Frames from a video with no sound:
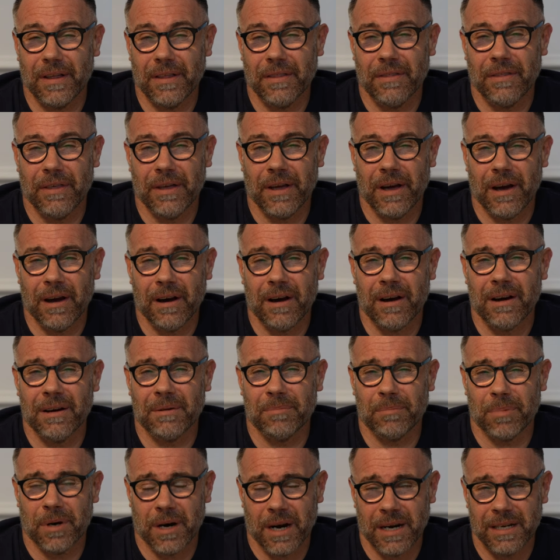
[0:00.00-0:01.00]
they are
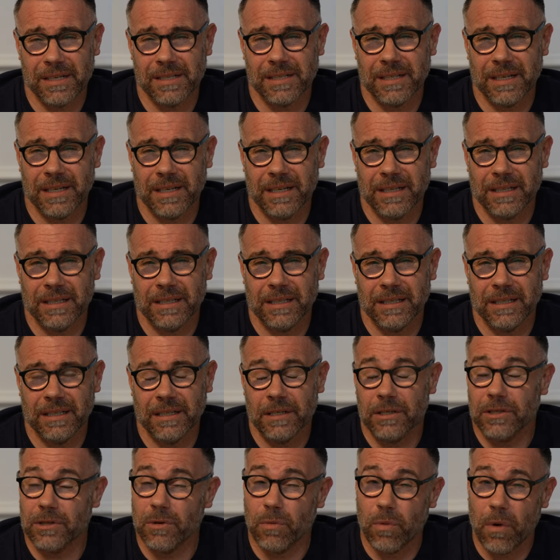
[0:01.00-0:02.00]
pricey.
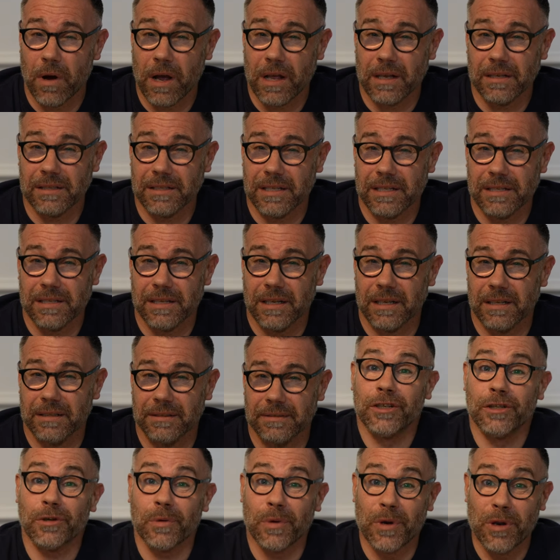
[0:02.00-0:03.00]
So what else is there?
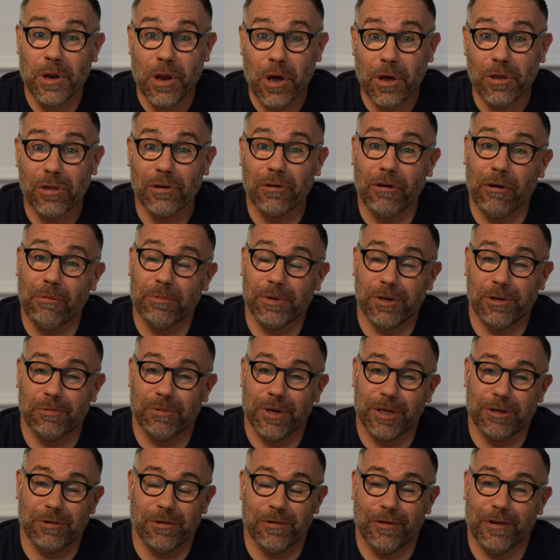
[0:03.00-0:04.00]
So another option
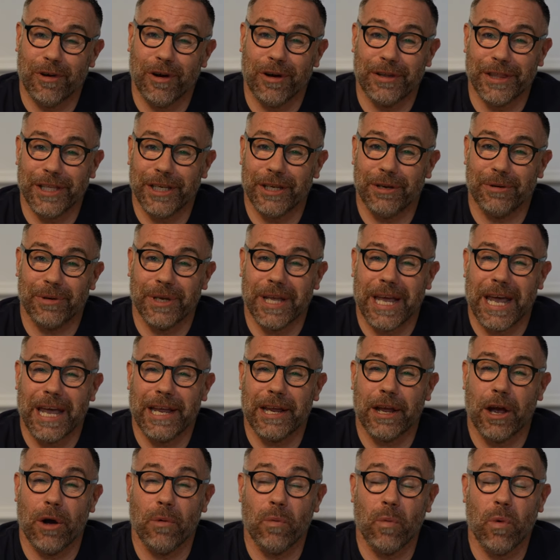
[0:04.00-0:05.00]
which we've got in the
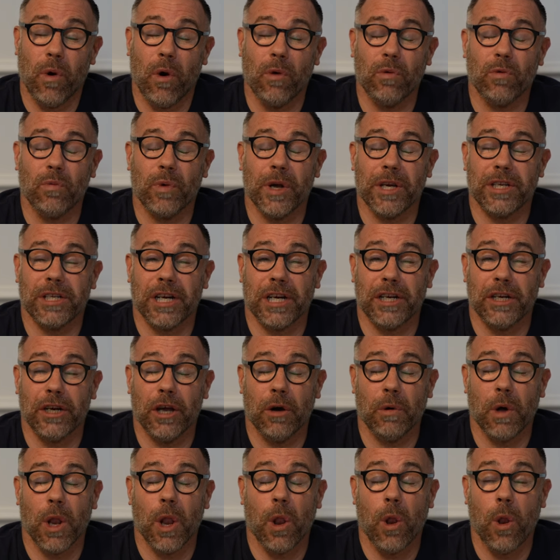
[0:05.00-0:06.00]
UK, and one which I
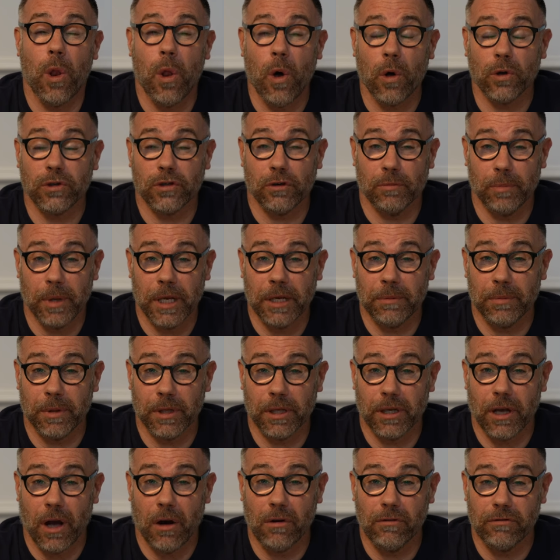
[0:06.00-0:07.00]
know a lot of people
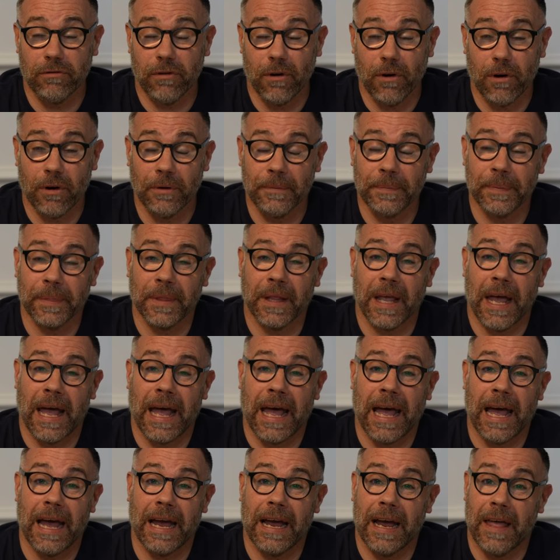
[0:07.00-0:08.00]
go for,
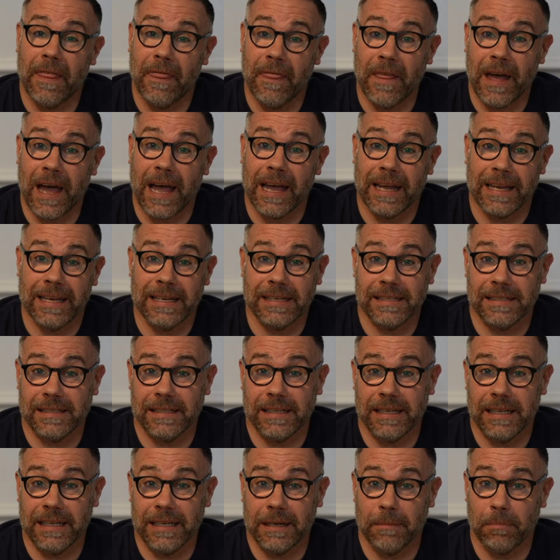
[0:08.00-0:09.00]
and that is
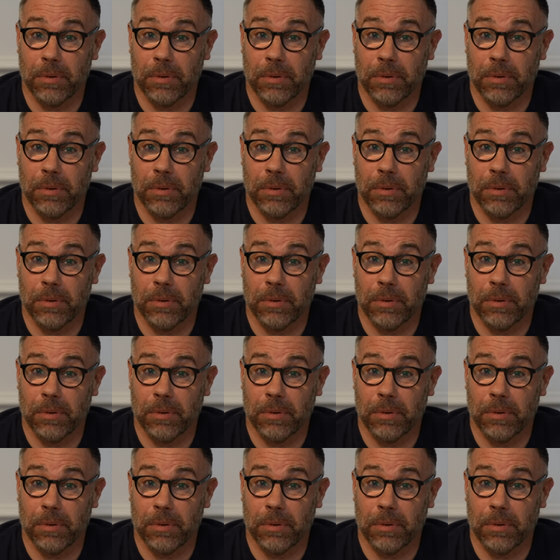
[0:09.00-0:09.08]
the